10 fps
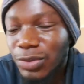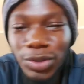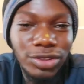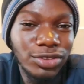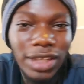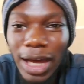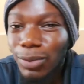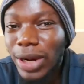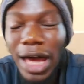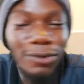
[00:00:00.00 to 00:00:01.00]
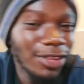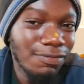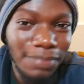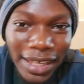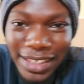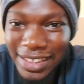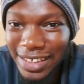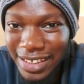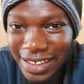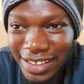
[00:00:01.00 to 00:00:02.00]
You want to allow, allow,
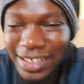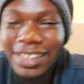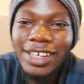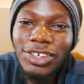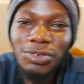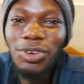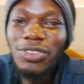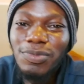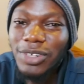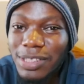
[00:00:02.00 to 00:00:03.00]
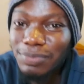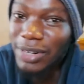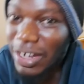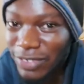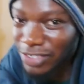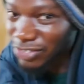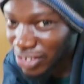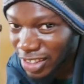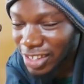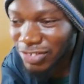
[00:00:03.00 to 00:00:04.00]
spend it. You want to be on the private
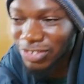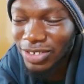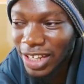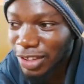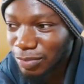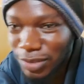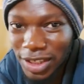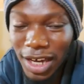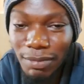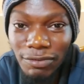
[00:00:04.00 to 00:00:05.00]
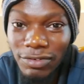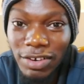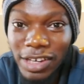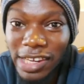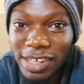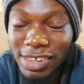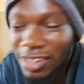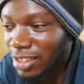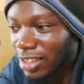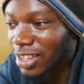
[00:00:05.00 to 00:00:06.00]
jet, you know, like me, I'm very
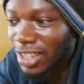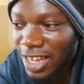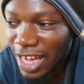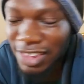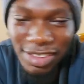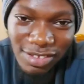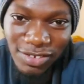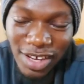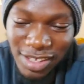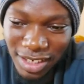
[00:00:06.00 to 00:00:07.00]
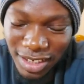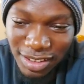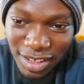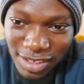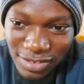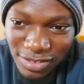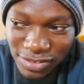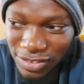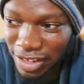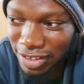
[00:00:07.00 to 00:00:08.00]
lazy. As you guys can attest to
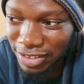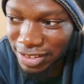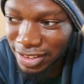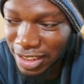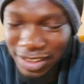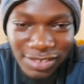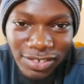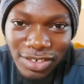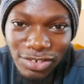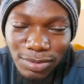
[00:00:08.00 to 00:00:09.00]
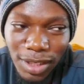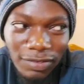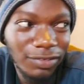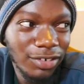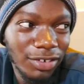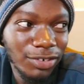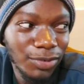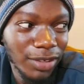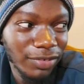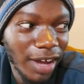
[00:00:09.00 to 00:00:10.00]
this channel, like this channel should be have
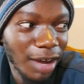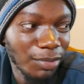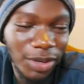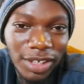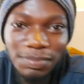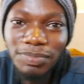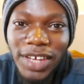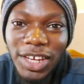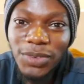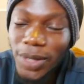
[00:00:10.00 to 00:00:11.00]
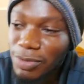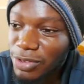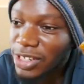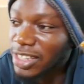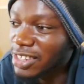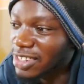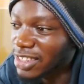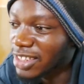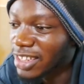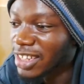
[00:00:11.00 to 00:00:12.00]
grown real far, but anyway, I'm so
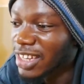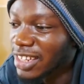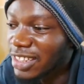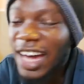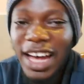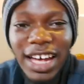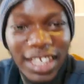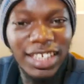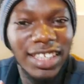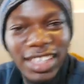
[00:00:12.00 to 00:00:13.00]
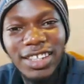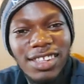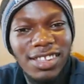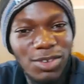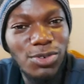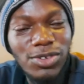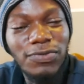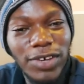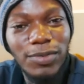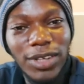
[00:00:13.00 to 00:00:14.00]
lazy that it's also
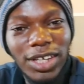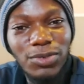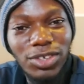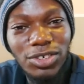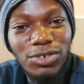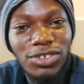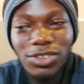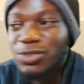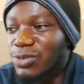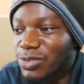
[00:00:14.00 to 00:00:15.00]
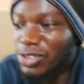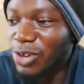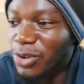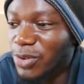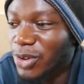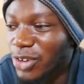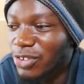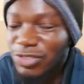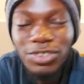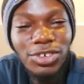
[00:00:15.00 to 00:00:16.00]
familiar with you too. So
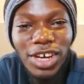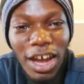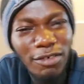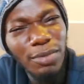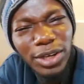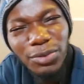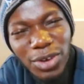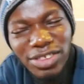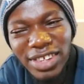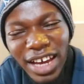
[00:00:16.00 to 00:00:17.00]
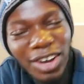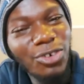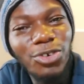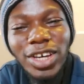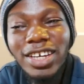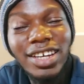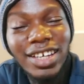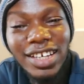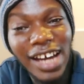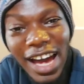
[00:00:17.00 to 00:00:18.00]
you, everybody wants that quick
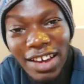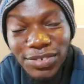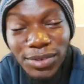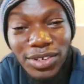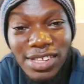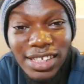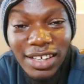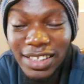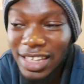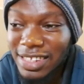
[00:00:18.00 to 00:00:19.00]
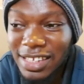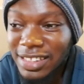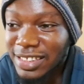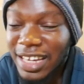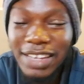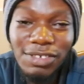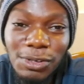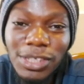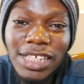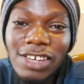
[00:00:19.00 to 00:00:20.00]
cash. I'm not going to sit down here and tell you that if
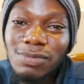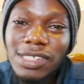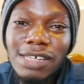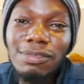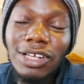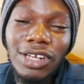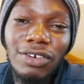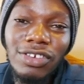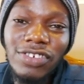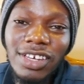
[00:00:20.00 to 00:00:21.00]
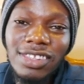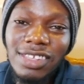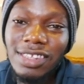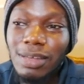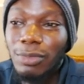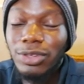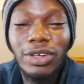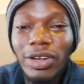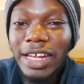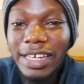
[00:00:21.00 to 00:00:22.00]
someone dashed me 10 million, I reject it. I'm going
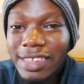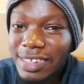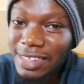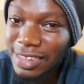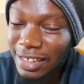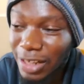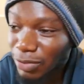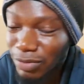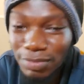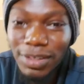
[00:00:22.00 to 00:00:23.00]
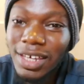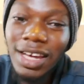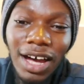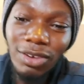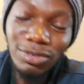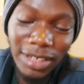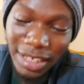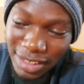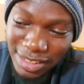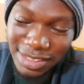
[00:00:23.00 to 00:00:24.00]
to collect it and I won't, I won't
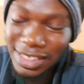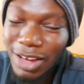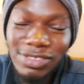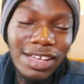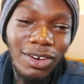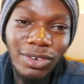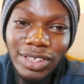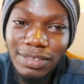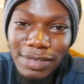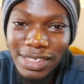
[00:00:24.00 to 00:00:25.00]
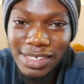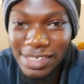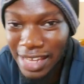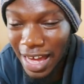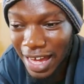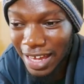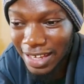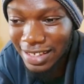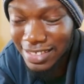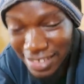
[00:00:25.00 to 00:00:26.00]
like I'll start calling the person sir,
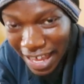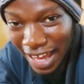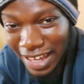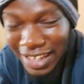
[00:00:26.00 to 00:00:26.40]
sir.